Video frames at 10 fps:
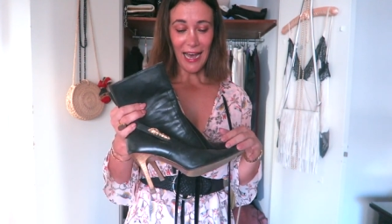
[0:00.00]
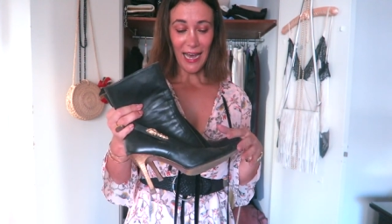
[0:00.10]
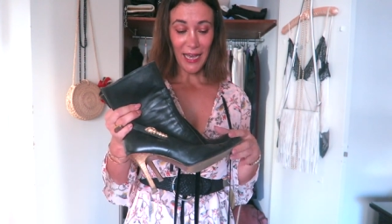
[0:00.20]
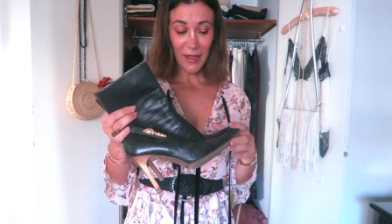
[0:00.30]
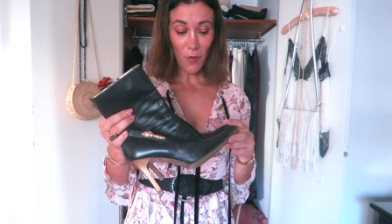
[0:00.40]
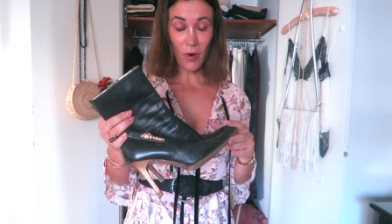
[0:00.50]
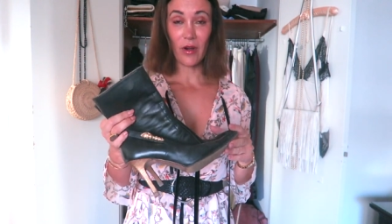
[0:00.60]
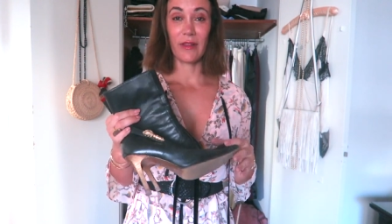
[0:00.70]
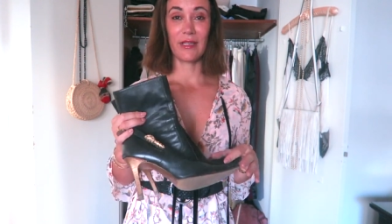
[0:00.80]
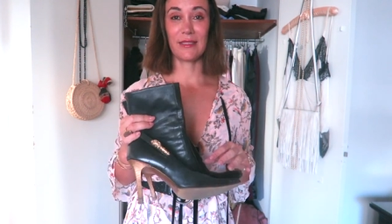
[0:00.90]
I
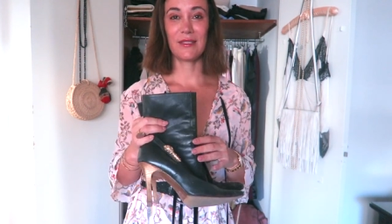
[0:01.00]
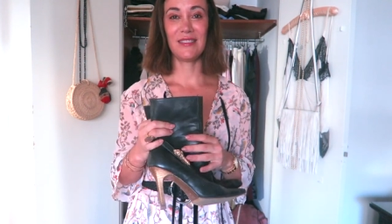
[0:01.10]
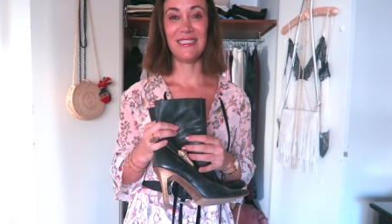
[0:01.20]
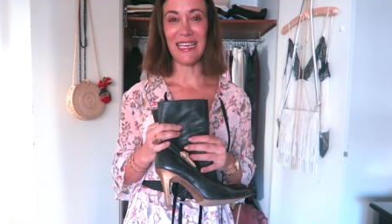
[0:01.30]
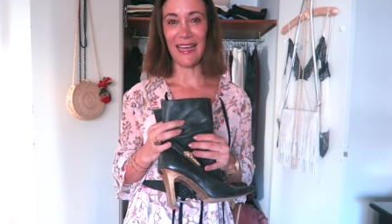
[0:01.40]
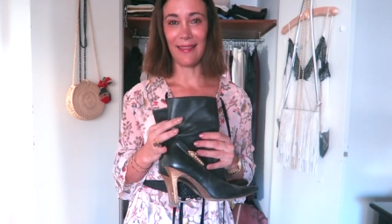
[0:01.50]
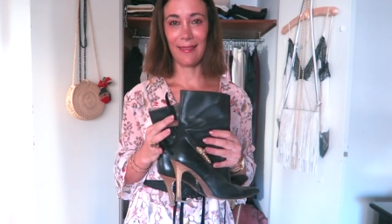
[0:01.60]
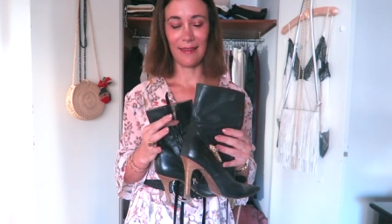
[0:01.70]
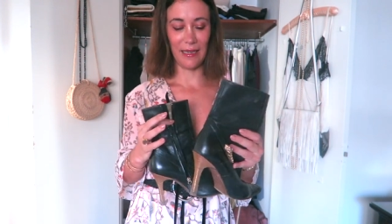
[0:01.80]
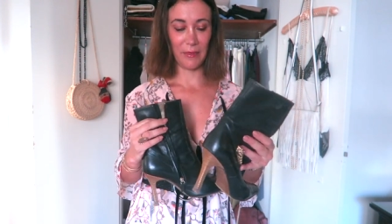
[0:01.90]
wore these to death
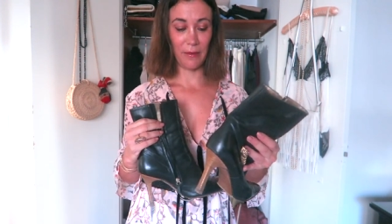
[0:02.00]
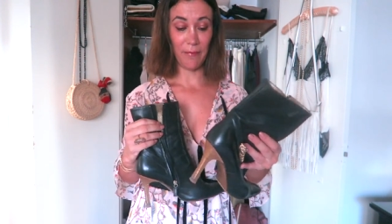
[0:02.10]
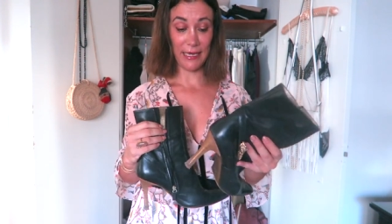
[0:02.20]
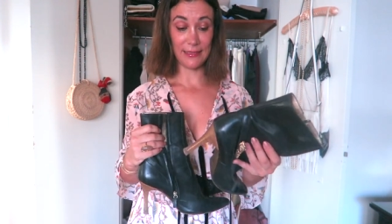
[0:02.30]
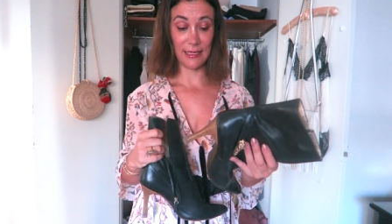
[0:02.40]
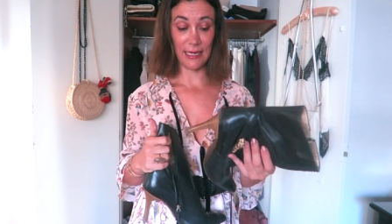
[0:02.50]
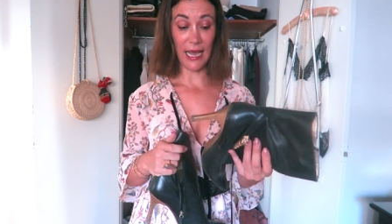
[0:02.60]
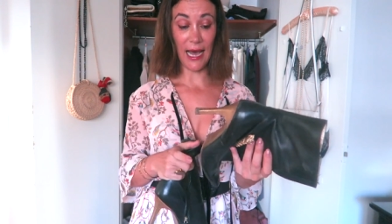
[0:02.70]
I mean, basically,